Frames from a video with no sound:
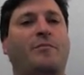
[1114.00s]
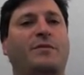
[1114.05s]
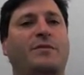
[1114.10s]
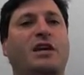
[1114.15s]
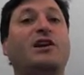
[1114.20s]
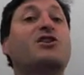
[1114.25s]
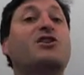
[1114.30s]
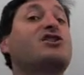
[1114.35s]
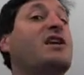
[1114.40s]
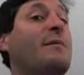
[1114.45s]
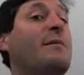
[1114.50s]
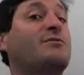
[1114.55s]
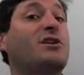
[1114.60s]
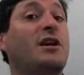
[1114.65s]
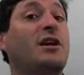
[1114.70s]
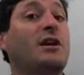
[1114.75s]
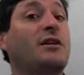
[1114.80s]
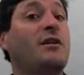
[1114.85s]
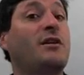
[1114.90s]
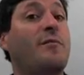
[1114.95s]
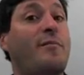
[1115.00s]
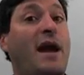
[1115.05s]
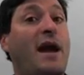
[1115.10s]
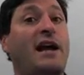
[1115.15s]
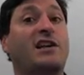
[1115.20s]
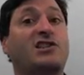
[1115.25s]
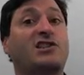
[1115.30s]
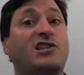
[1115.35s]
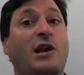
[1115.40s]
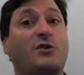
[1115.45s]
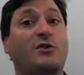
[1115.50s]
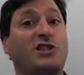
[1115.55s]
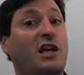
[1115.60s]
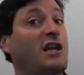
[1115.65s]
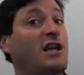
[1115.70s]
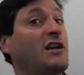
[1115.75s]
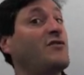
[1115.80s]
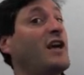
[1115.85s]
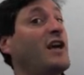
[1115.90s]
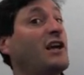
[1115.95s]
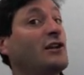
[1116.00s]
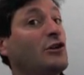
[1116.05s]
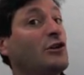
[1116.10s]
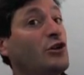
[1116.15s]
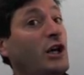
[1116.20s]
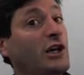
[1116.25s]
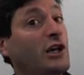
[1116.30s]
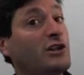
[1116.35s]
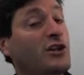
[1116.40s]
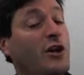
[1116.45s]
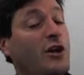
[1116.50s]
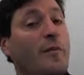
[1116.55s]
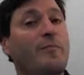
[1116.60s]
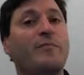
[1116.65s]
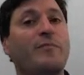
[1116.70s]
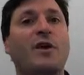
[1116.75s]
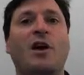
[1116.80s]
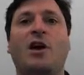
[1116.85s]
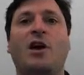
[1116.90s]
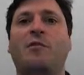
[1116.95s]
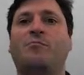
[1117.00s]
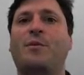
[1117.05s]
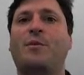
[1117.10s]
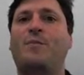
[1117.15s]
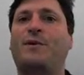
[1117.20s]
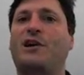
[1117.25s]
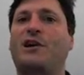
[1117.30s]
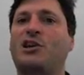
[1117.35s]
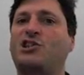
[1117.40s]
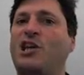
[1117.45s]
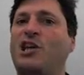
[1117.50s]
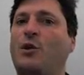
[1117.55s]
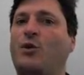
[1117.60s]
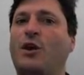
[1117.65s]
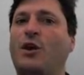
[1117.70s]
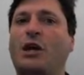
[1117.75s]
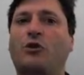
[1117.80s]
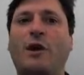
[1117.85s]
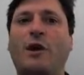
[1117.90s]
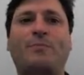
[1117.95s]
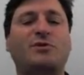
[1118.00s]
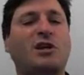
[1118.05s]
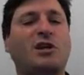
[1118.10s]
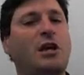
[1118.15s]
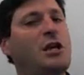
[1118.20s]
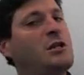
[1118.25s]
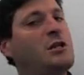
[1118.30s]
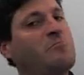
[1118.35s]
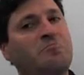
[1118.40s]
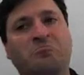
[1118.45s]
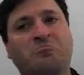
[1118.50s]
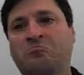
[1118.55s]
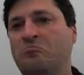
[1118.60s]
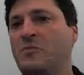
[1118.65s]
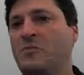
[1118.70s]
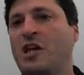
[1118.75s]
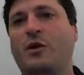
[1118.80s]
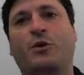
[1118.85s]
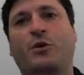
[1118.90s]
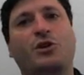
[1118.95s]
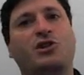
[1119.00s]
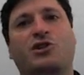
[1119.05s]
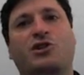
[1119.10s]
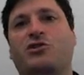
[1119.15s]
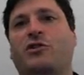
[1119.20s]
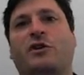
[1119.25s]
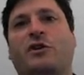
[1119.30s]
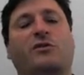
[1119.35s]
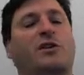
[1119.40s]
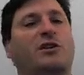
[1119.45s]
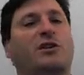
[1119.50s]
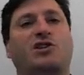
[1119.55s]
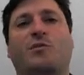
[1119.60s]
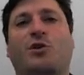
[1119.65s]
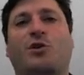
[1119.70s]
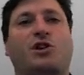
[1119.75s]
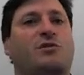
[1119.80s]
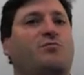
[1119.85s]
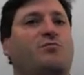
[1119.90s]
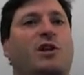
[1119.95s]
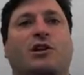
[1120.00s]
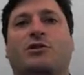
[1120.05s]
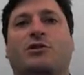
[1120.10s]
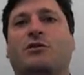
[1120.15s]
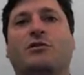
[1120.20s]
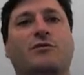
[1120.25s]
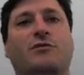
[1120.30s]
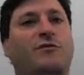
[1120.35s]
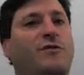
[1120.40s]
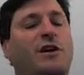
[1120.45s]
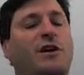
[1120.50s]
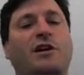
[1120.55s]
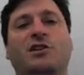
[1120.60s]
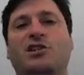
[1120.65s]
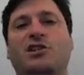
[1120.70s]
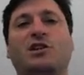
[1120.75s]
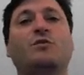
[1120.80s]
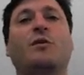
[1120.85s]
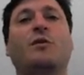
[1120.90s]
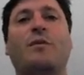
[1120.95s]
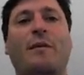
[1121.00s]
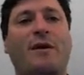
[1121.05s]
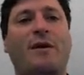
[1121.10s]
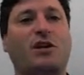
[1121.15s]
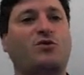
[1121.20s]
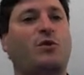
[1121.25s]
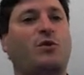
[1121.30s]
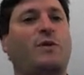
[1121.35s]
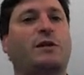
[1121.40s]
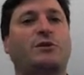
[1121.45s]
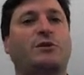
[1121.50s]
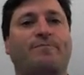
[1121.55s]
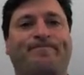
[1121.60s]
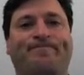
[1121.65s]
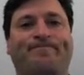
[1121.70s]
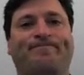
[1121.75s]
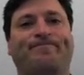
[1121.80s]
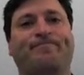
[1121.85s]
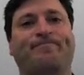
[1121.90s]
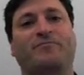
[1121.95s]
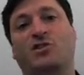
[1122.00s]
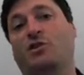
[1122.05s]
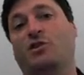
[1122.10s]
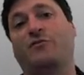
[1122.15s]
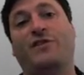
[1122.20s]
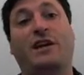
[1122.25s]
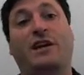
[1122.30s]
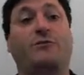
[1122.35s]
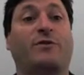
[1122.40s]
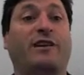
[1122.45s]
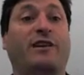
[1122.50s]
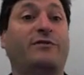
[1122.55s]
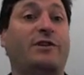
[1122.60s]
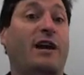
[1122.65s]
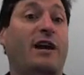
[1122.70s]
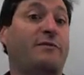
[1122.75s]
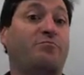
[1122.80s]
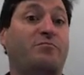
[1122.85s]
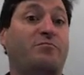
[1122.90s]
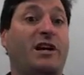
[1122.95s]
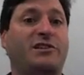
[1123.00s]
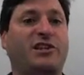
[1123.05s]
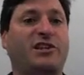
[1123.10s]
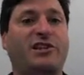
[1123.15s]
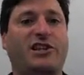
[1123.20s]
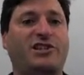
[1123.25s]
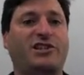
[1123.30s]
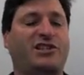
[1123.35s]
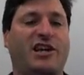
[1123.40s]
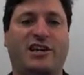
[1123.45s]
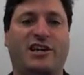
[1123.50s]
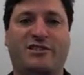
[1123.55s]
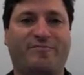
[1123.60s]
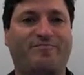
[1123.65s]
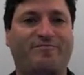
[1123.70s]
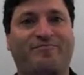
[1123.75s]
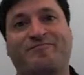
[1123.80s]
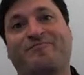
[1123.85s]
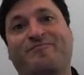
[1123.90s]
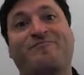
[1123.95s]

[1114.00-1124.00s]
intercepting packets that I was sending, and they could look at them, but because they were encrypted, it would have just looked like gibberish. They couldn't have seen what my password was. So in fact, whatever, I did this, and